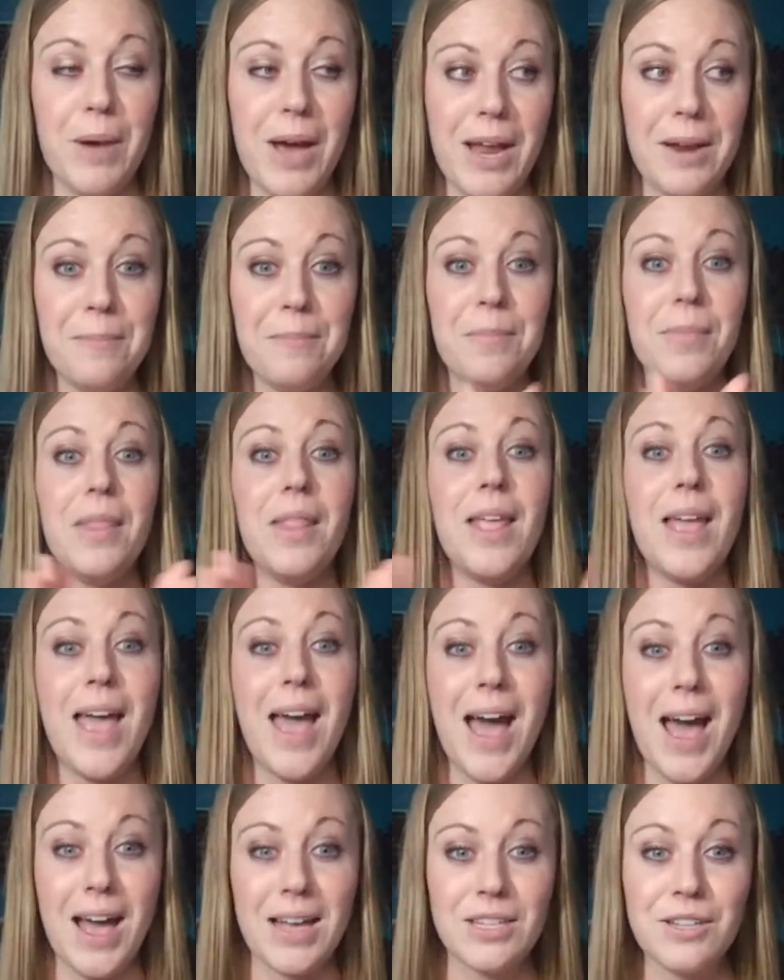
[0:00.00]
But
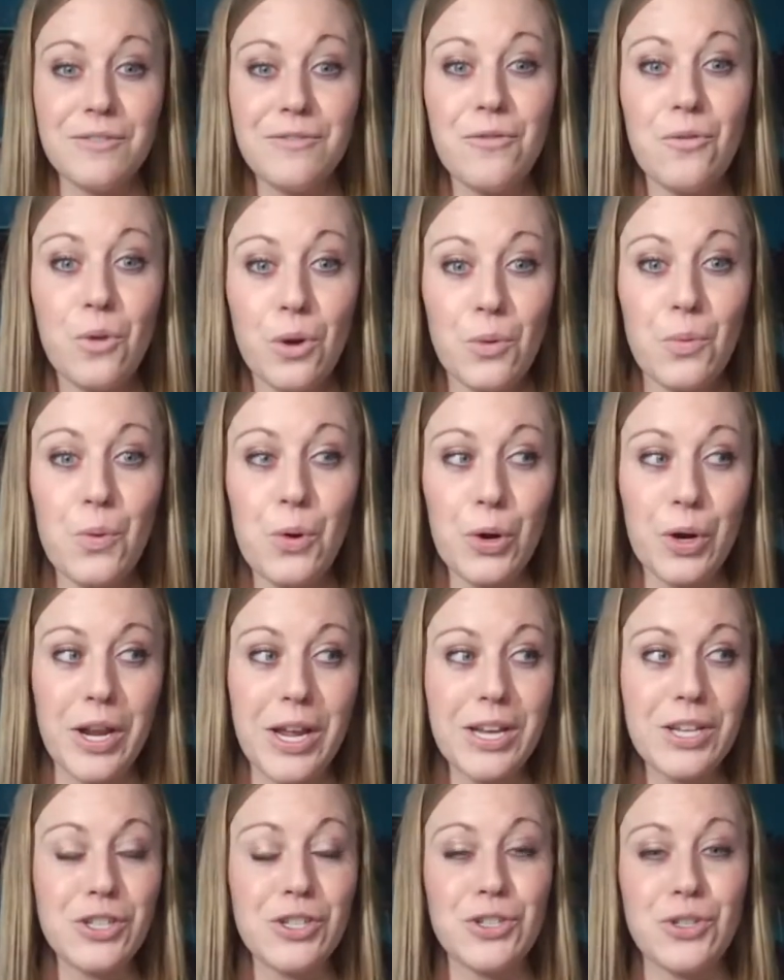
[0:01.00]
as a
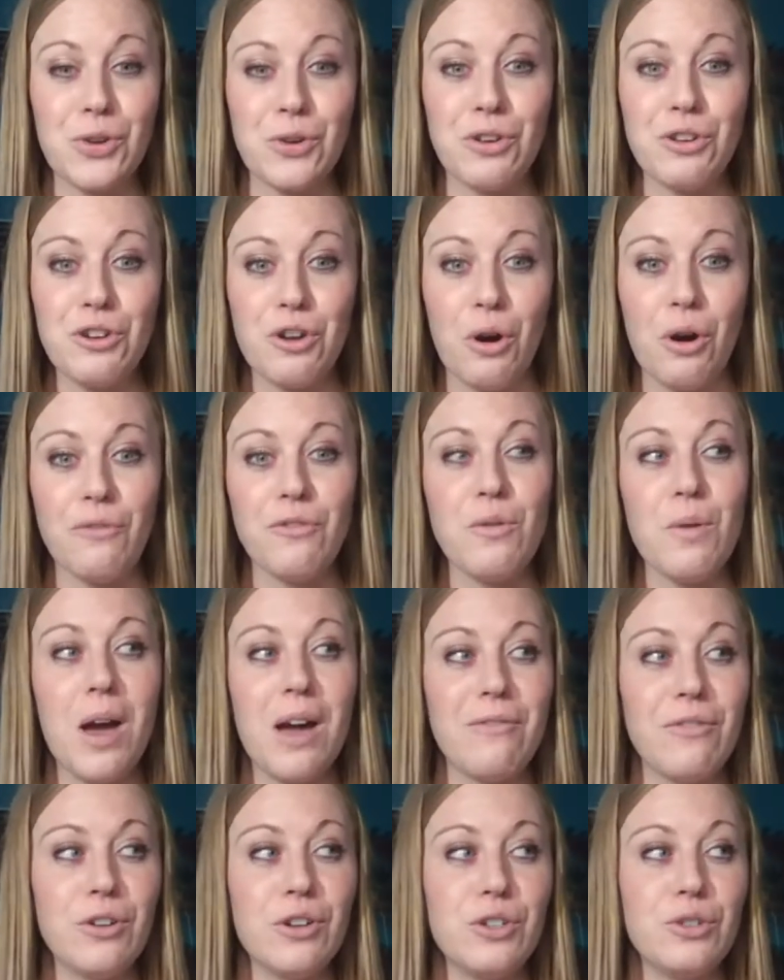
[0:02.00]
forewarning, just so you know, if you
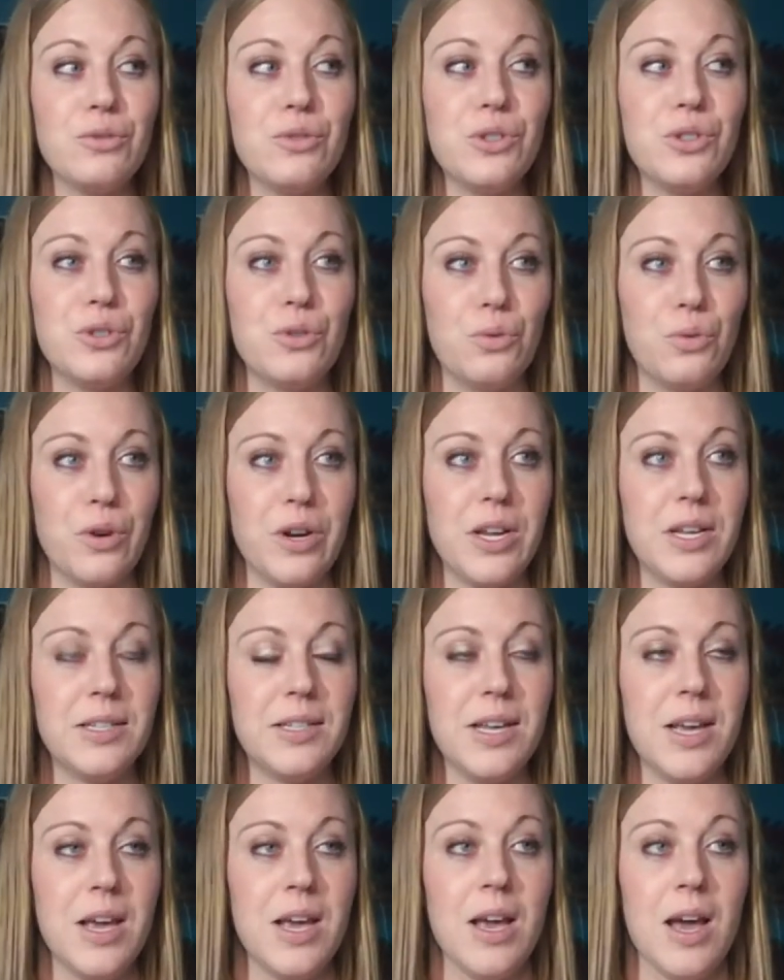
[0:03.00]
ever do stories,